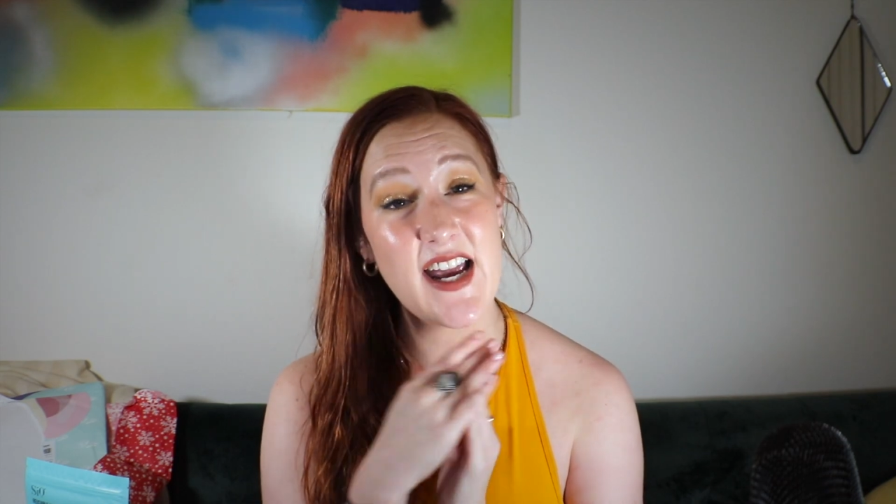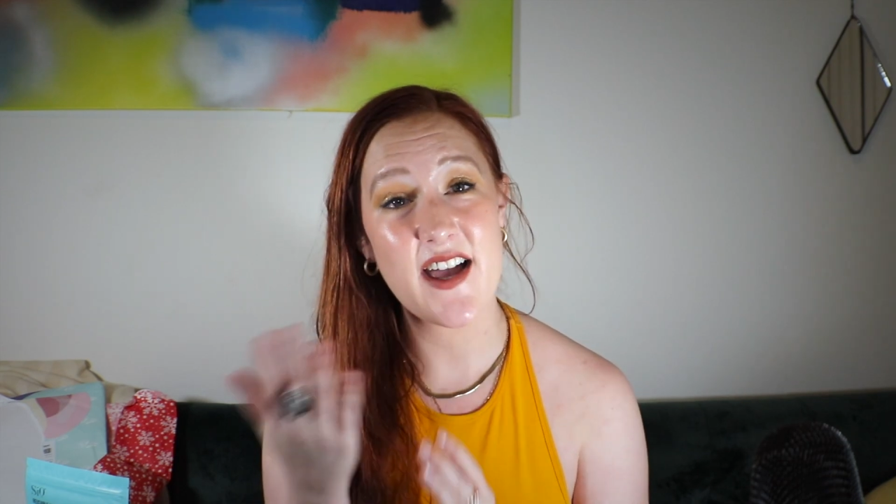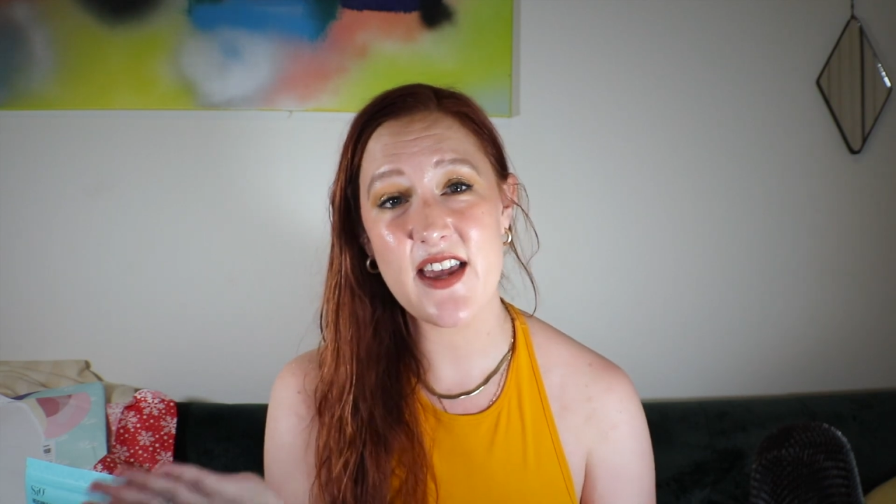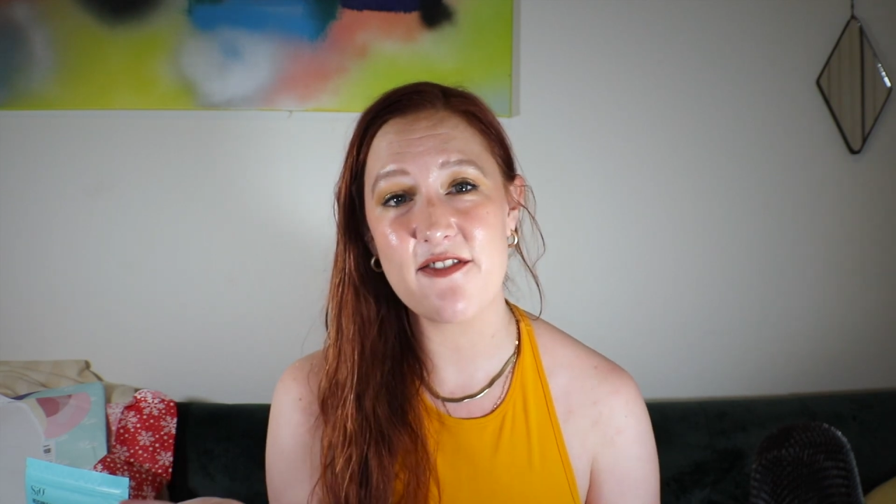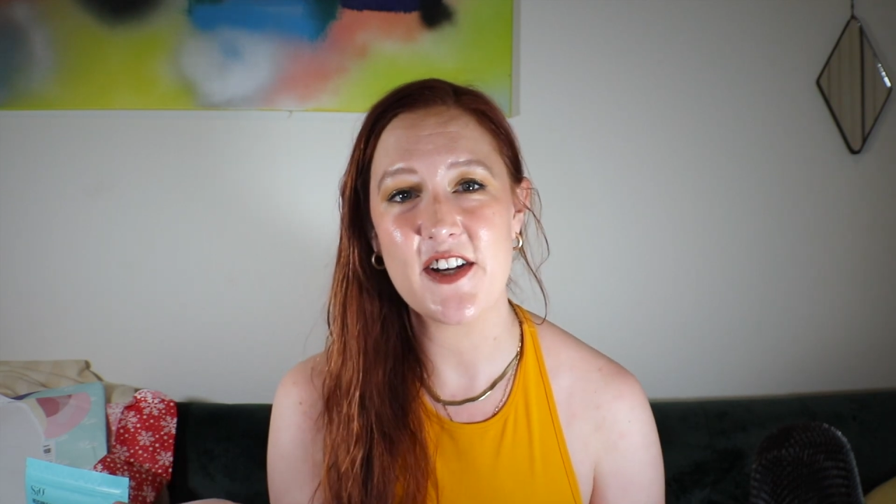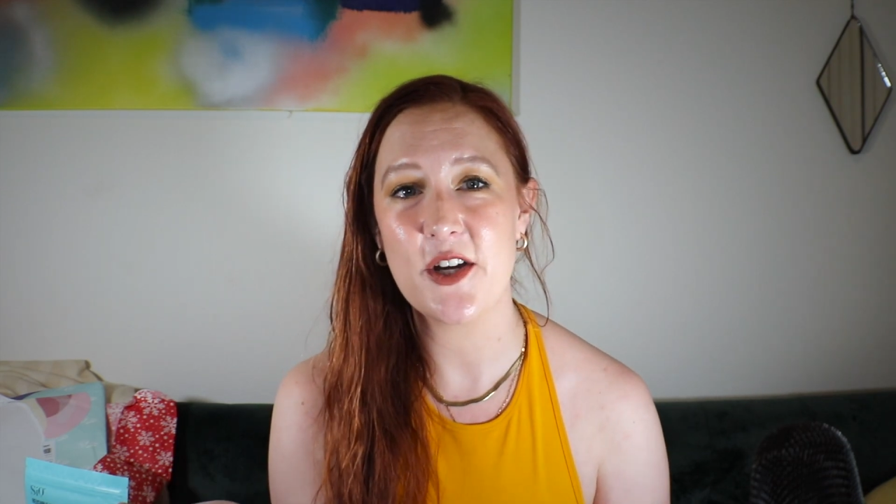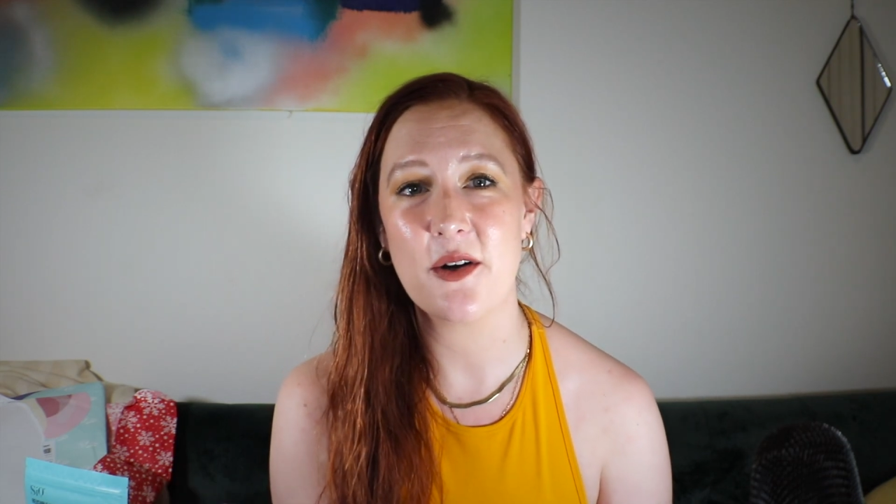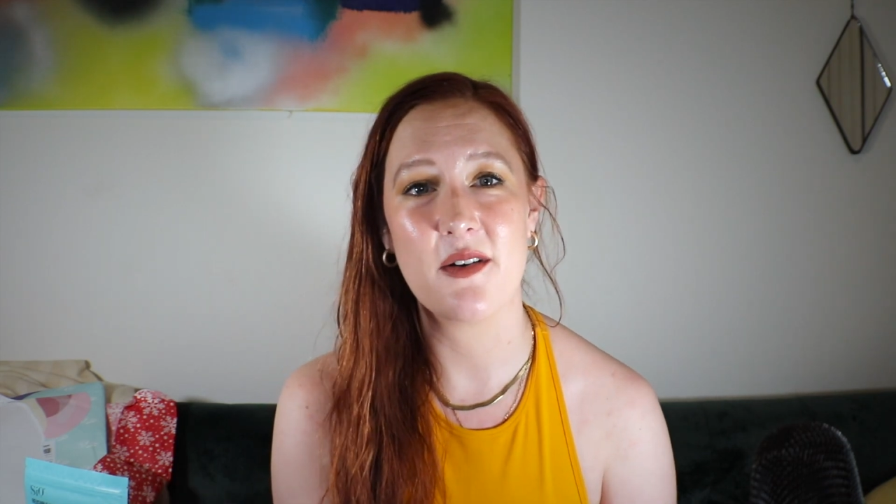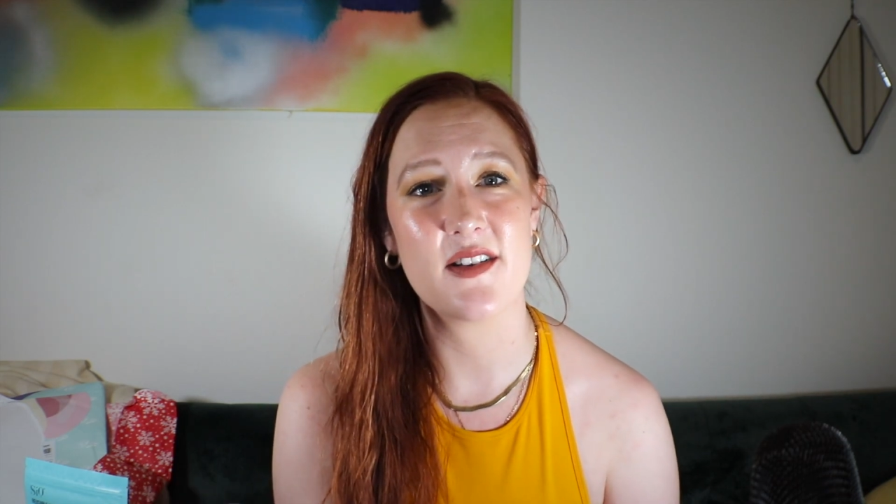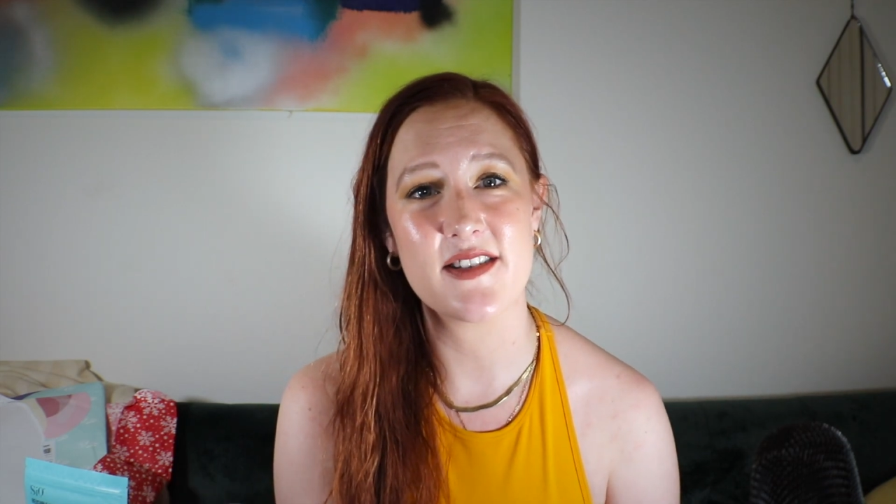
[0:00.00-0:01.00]
and that
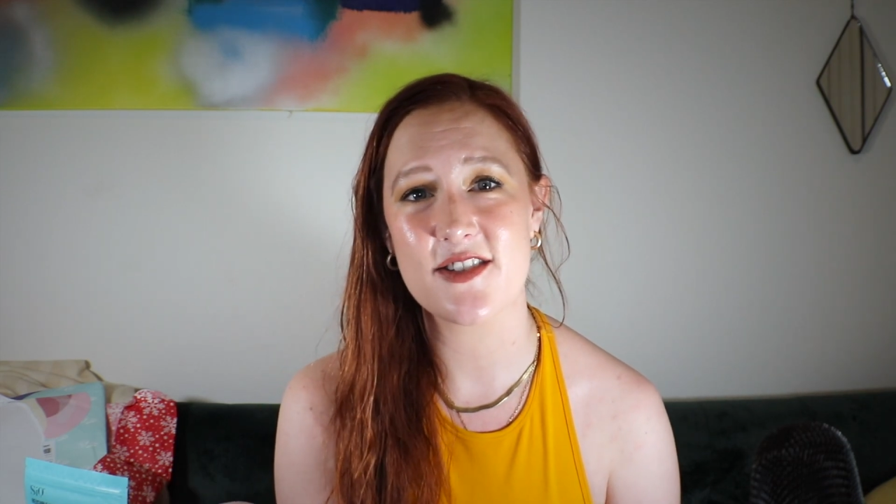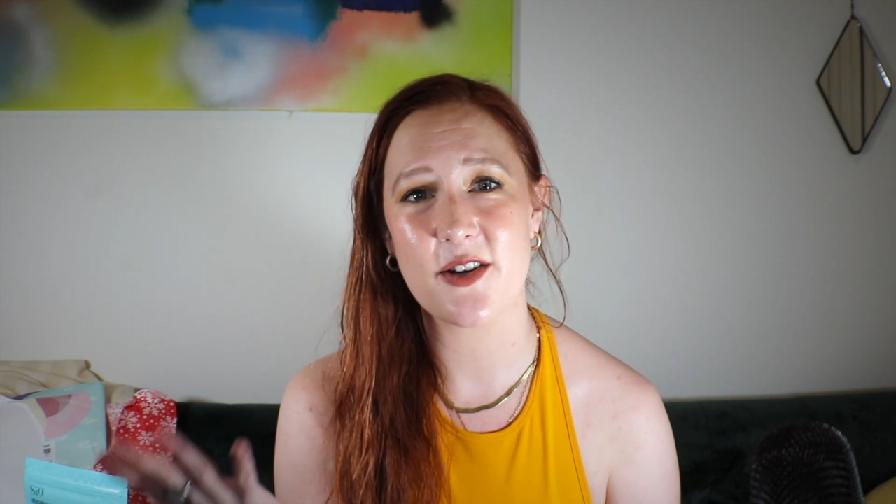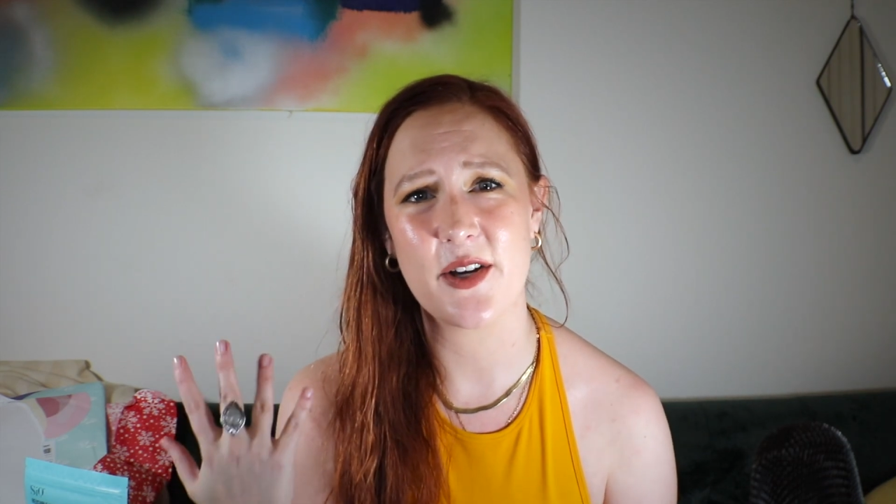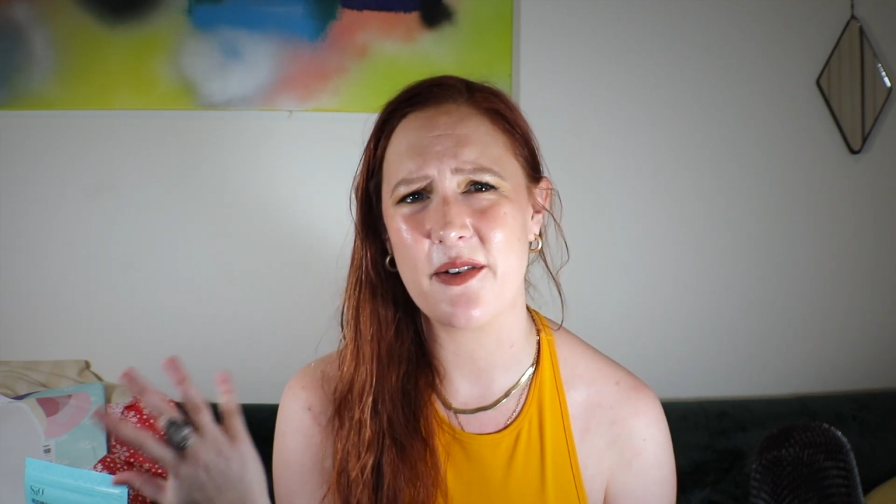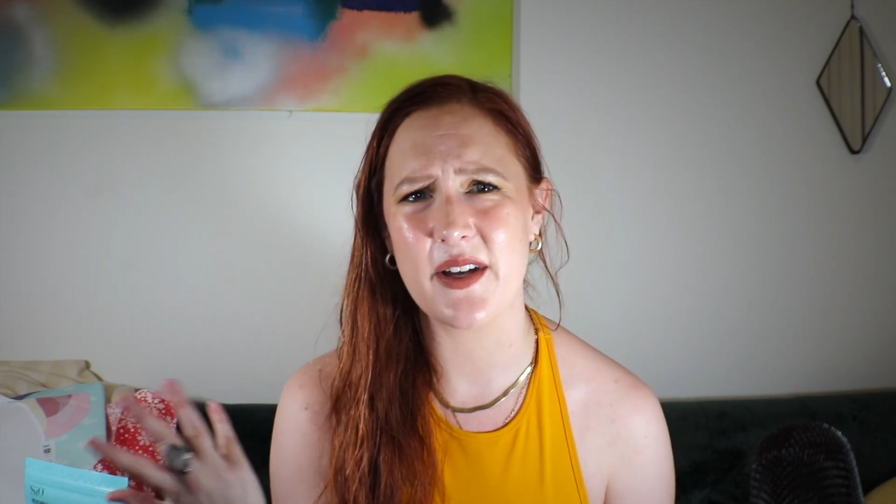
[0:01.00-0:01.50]
video will show you